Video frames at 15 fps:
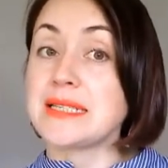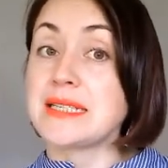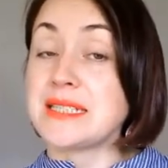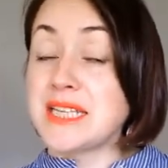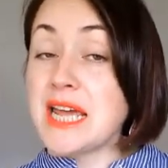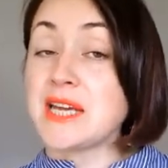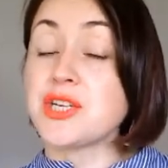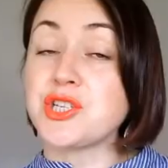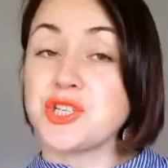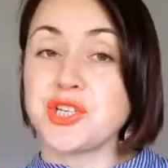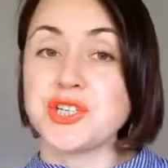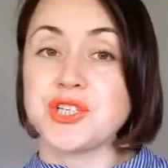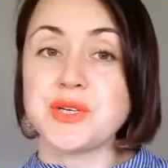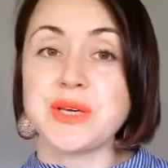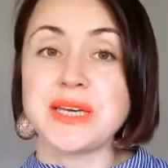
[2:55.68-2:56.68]
texture
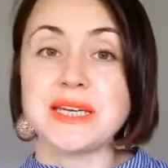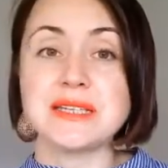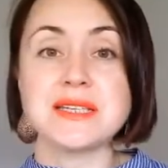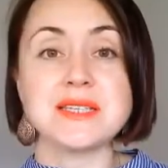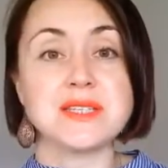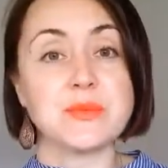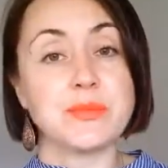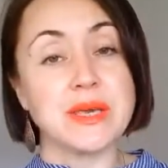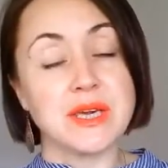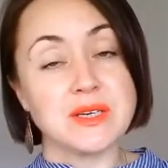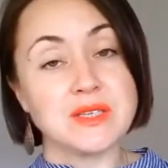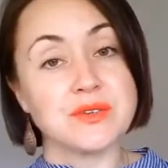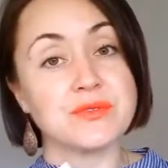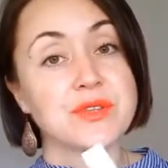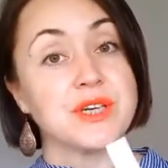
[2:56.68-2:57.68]
to it, so
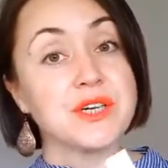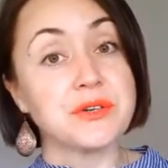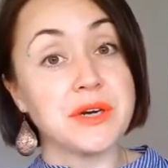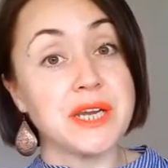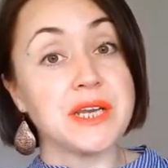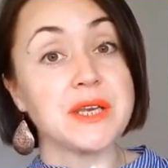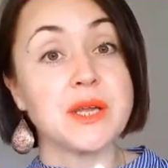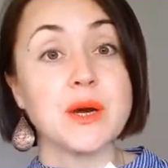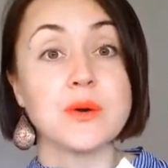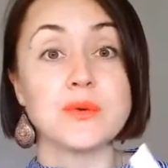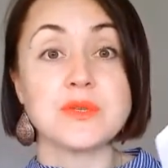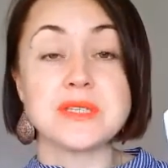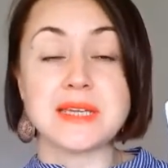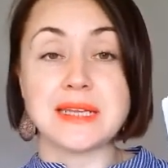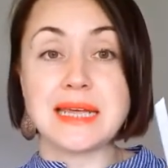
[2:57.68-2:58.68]
because of the green
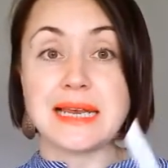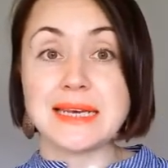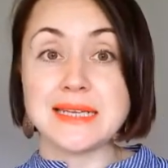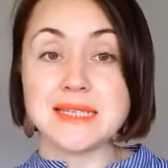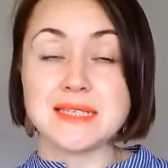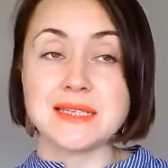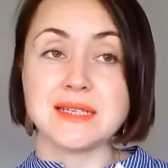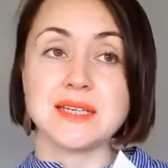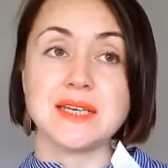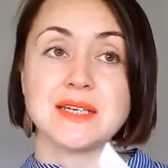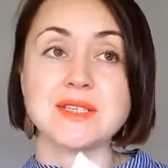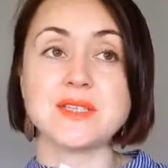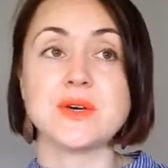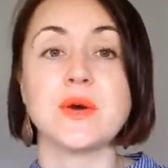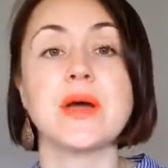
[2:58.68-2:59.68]
notes that are listed here.
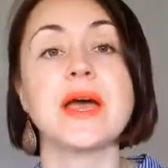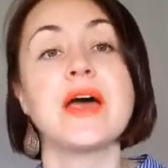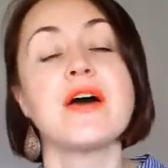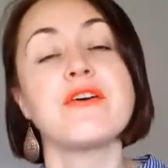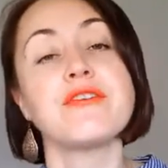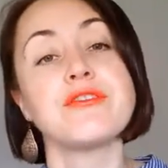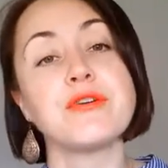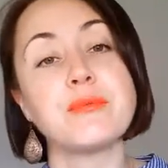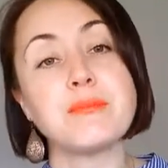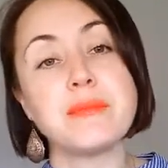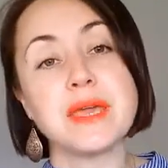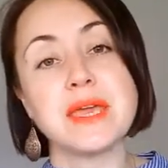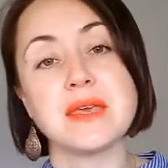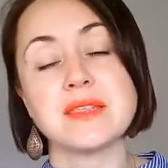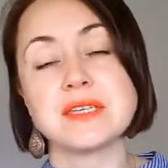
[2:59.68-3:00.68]
So for
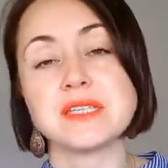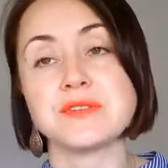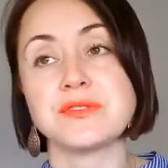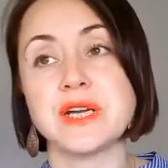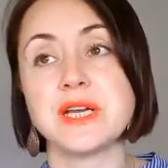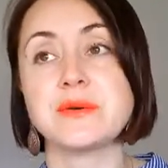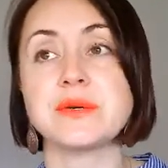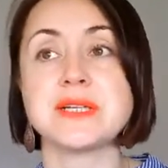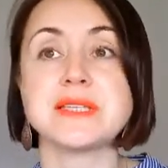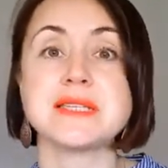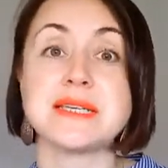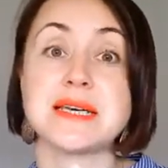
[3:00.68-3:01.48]
me, this fragrance,